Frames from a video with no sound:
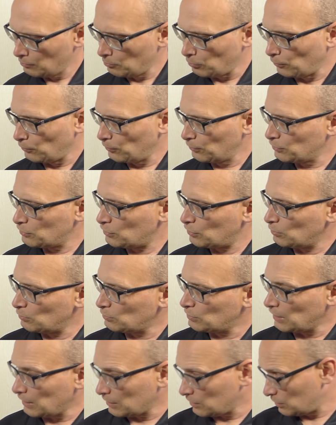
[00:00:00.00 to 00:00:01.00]
but those two
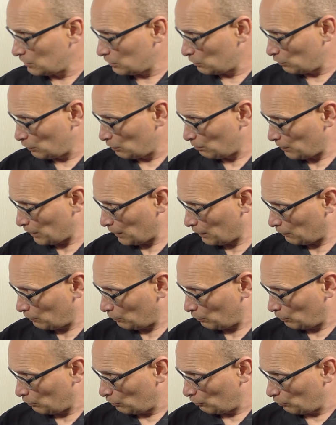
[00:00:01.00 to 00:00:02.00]
sections with the
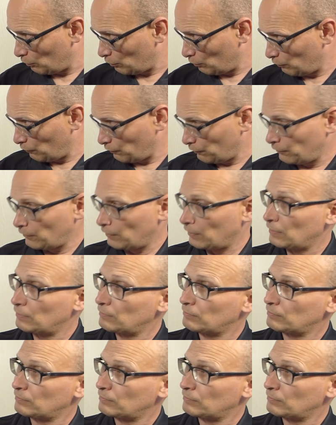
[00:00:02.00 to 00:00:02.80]
micro groove